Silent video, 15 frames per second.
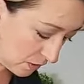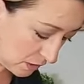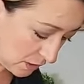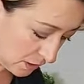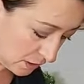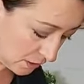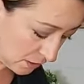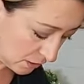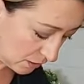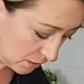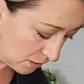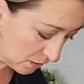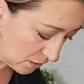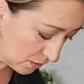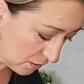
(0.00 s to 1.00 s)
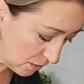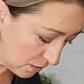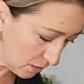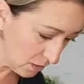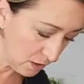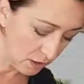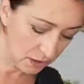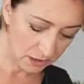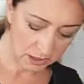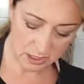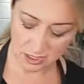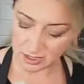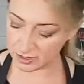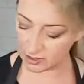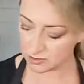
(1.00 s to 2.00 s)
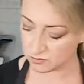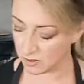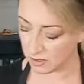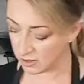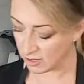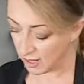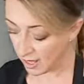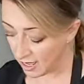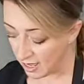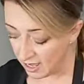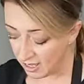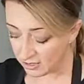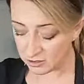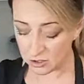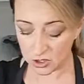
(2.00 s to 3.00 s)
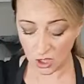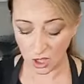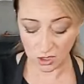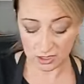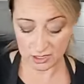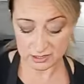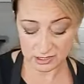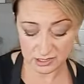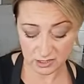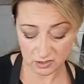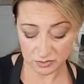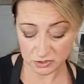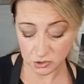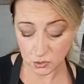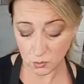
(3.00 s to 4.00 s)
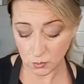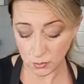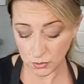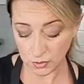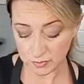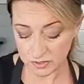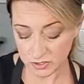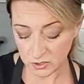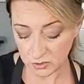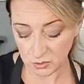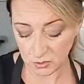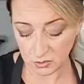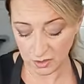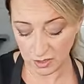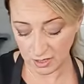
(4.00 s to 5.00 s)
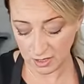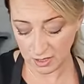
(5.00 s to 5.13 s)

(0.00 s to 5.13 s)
here. Yeah, this one. And the chocolate is going to be too warm, so